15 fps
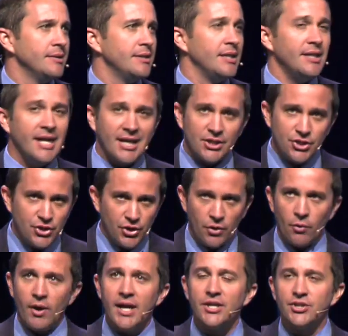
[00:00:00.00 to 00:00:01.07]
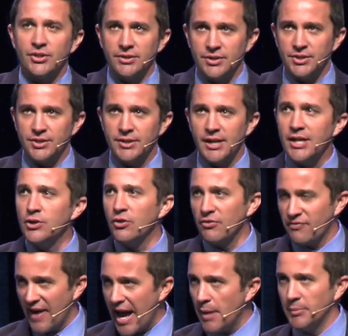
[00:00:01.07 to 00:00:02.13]
the next generations in your
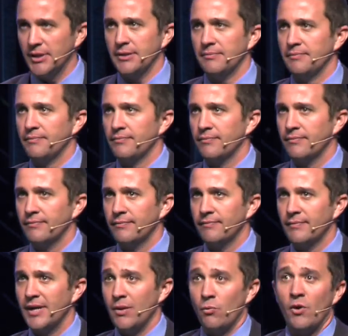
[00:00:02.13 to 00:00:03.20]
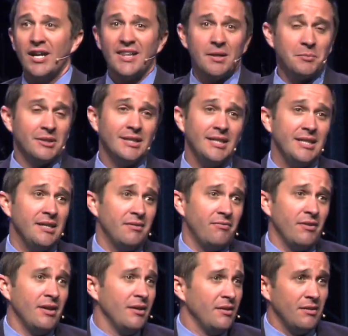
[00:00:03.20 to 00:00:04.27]
family and wanting them to live
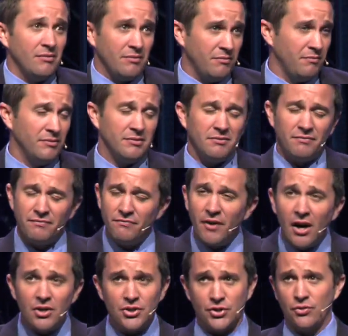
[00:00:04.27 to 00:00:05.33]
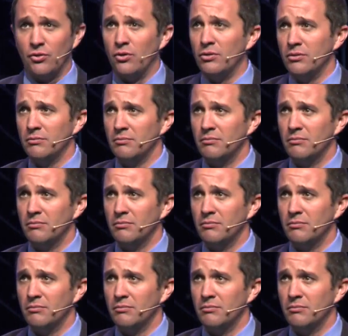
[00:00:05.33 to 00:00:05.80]
functional,